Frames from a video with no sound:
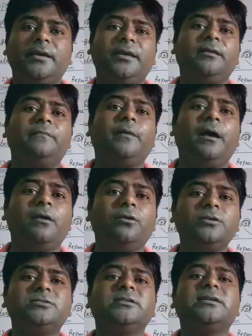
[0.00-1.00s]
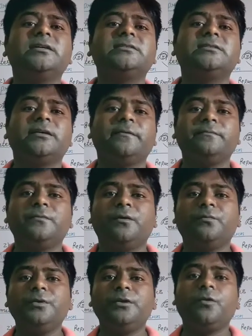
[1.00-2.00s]
in a biological term,
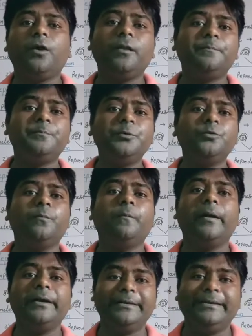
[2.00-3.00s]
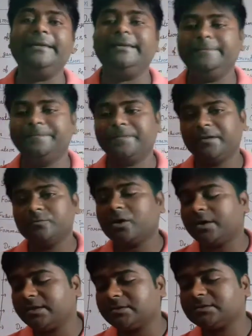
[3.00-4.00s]
we call puberty.
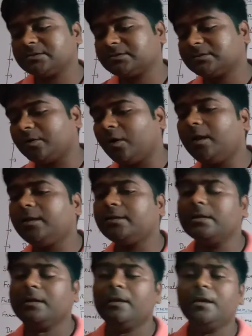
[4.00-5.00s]
What is called?